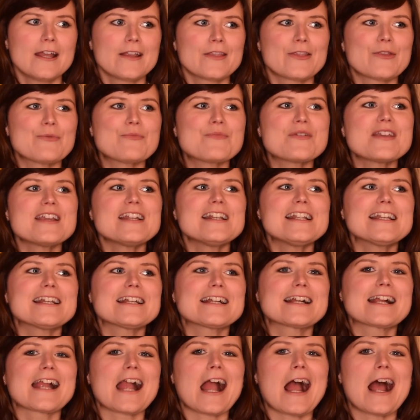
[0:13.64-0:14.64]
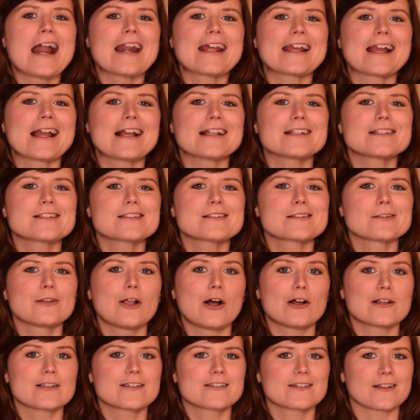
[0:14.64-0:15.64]
the meaning kind of gets
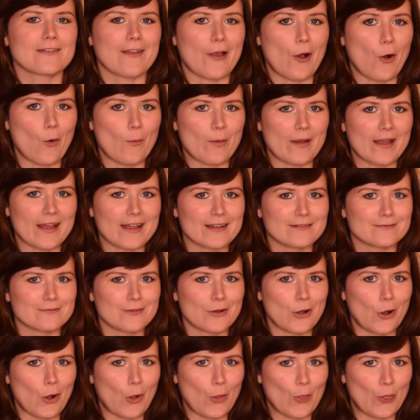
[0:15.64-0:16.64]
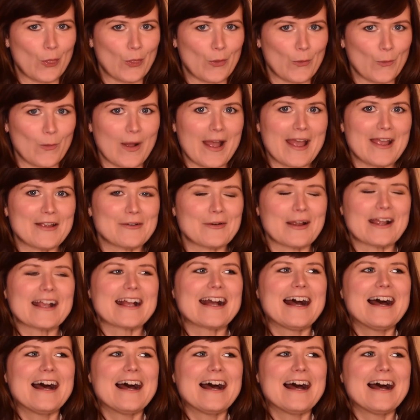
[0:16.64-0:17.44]
lost a little bit on the way, right?